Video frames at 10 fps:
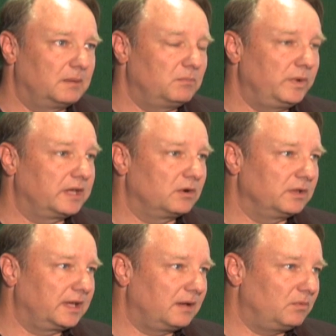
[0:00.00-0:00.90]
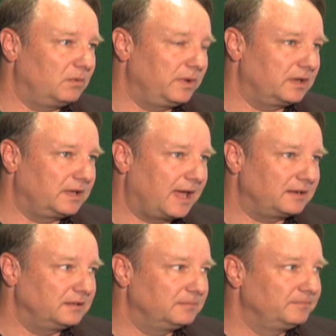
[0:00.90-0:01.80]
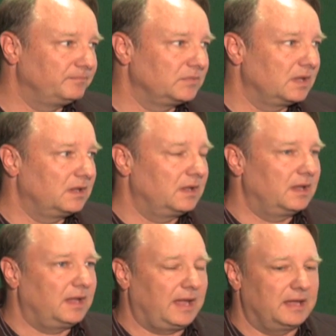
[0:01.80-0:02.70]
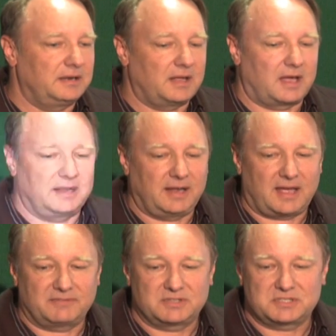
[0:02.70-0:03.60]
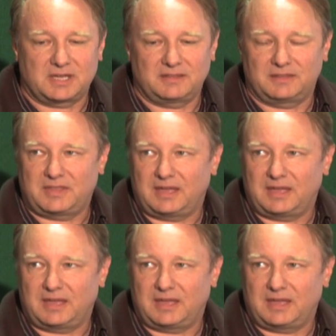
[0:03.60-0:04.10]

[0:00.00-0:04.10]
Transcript: we can only get what we could get. And I have to say that